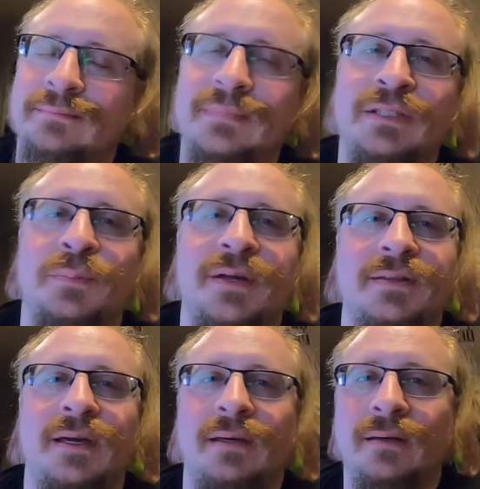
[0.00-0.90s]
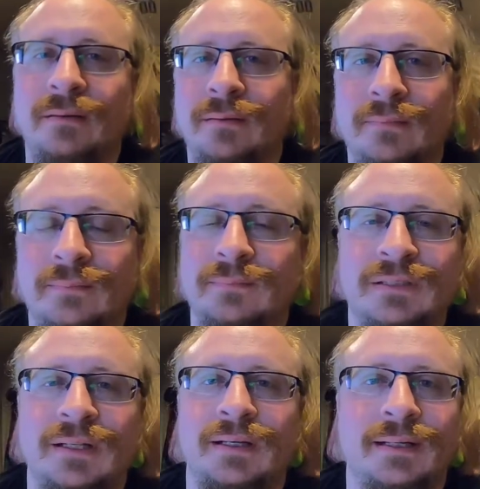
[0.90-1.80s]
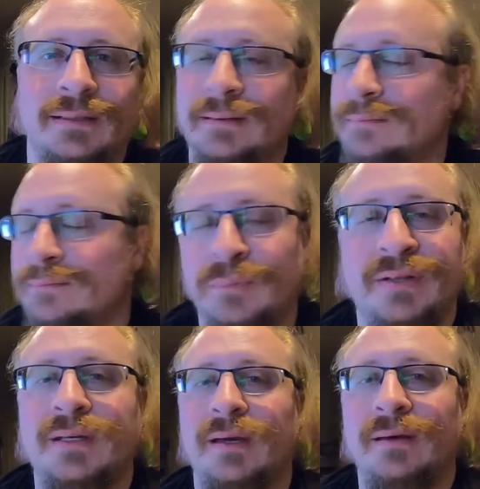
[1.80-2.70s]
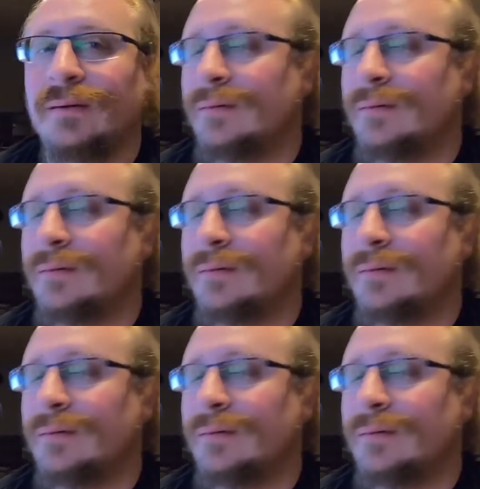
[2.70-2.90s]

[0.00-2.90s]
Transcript: it's breathtaking. That's all I gotta say. Breathtaking.